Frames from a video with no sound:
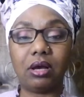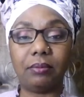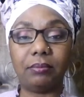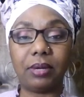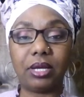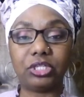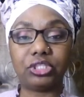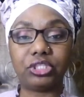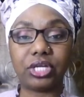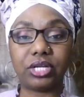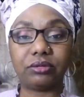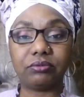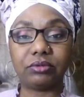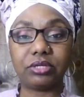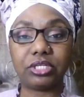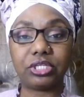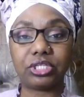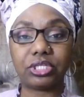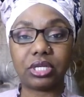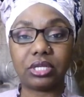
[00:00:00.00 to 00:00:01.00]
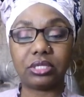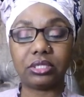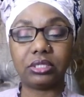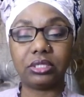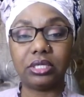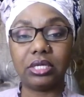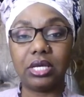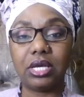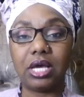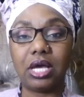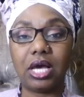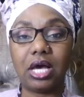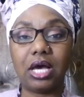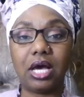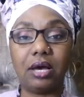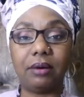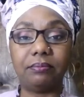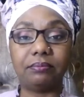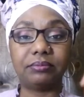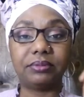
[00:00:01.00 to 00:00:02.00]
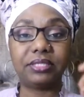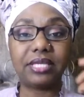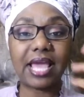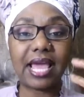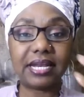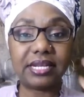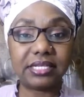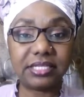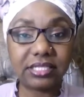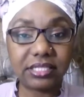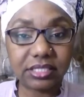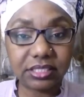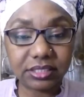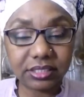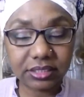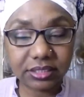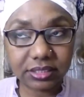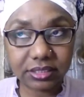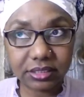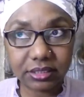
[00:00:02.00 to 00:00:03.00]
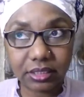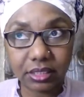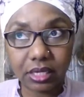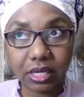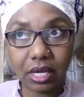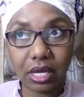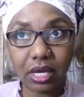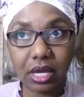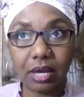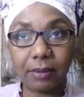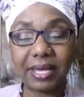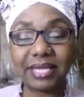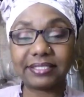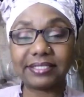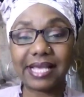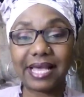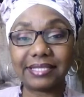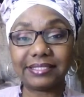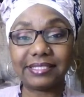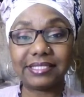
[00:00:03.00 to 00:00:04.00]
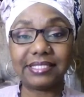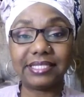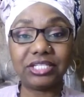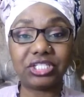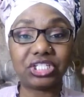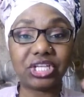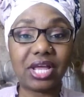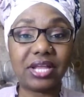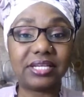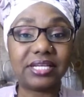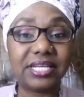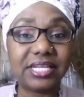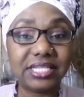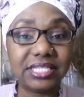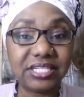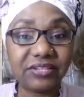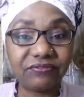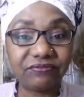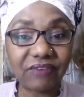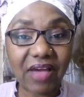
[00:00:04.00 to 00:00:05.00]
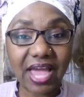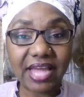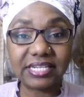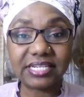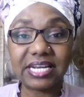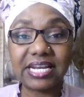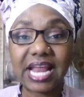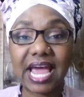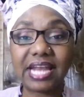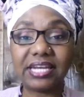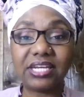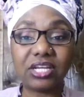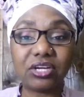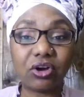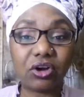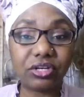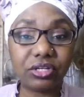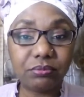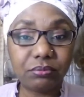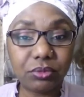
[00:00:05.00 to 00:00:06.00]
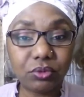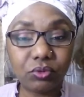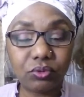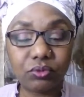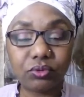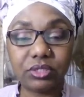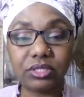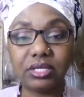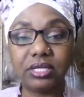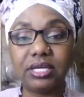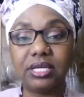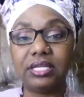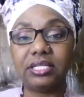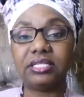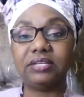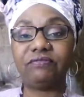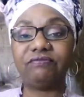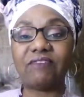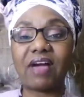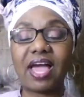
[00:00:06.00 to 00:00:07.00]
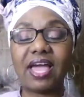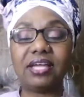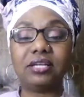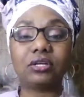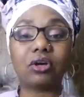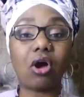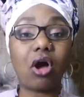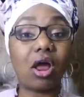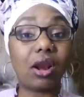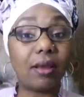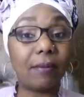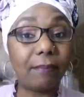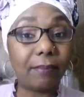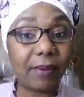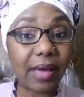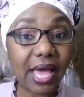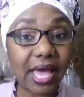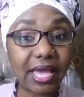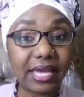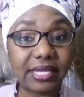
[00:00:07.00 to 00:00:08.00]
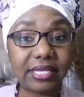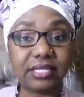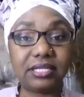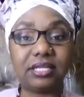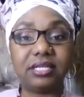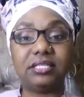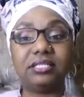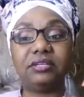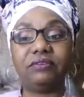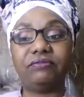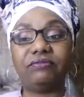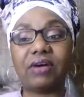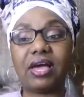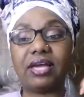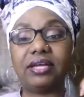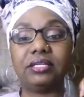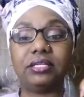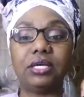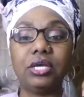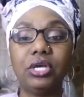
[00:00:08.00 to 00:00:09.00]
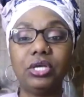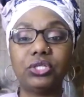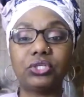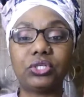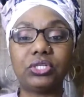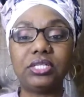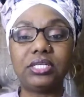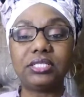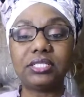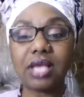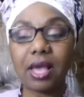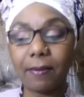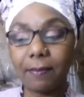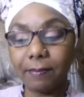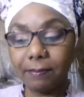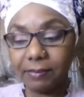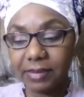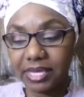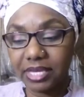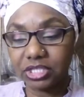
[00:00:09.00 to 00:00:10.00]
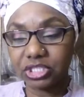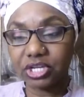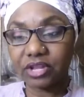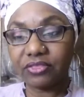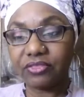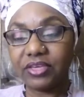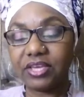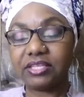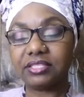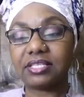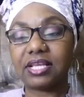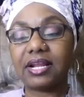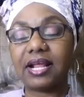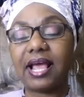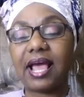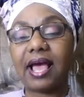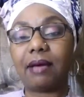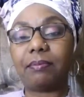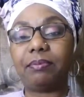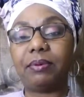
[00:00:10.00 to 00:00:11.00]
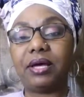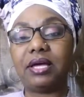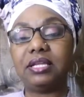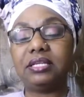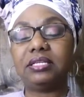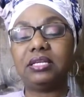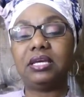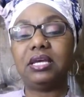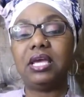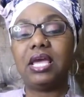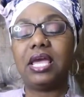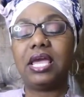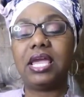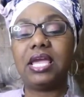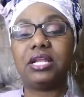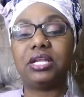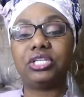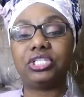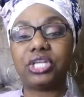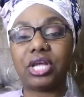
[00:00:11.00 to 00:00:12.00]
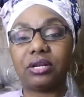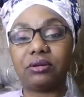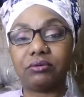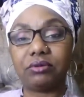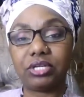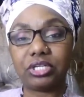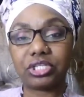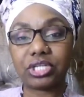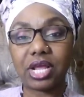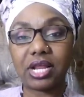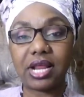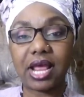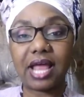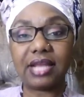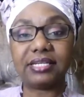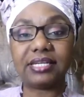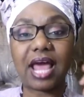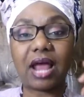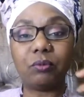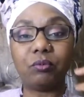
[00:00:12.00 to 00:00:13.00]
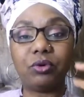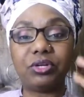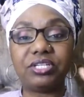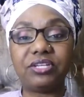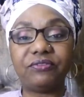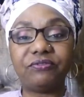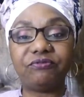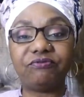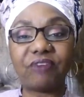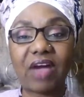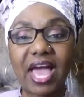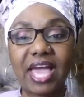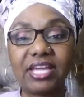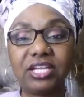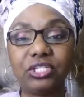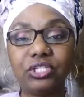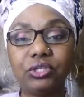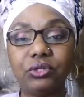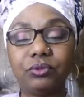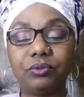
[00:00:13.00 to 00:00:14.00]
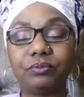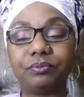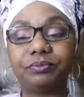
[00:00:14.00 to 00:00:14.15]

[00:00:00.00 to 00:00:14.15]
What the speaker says: a generation. Kennedy's assassination defined. The landing on the moon defined. Columbine defined. So these are major things that happened in a generation and that would define you.